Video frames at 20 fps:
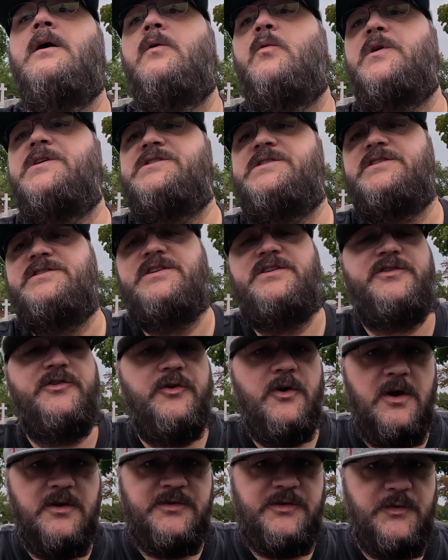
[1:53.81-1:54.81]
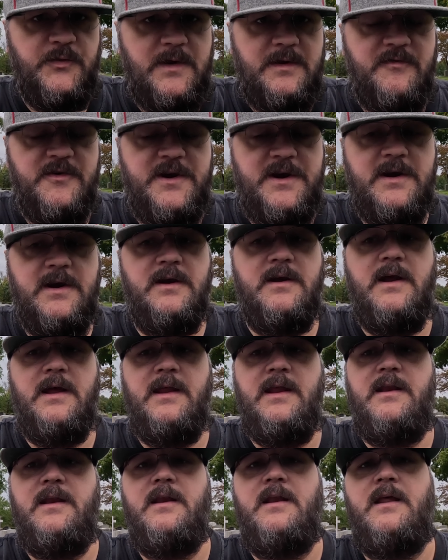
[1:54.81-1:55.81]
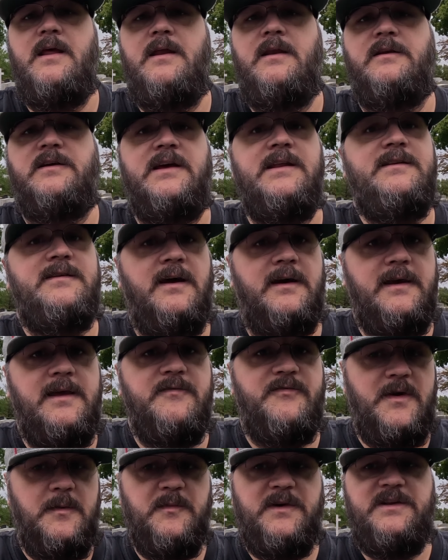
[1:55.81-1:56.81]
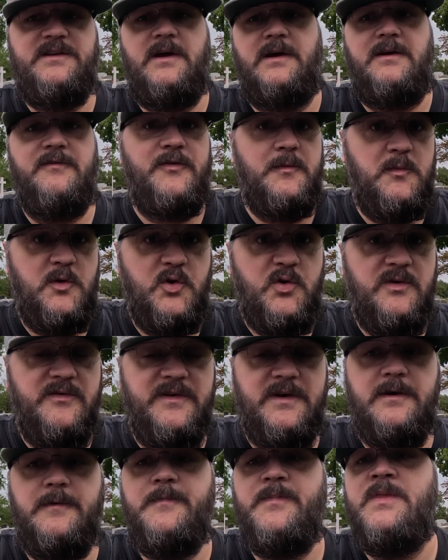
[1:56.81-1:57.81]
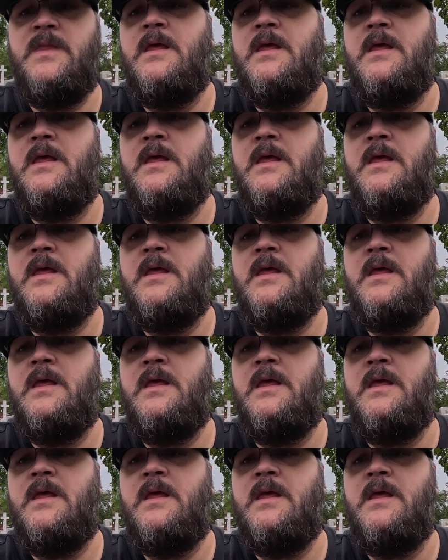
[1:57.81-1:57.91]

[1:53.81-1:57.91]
which is just across the river here in, in Kentucky, from Kentucky, from Louisville.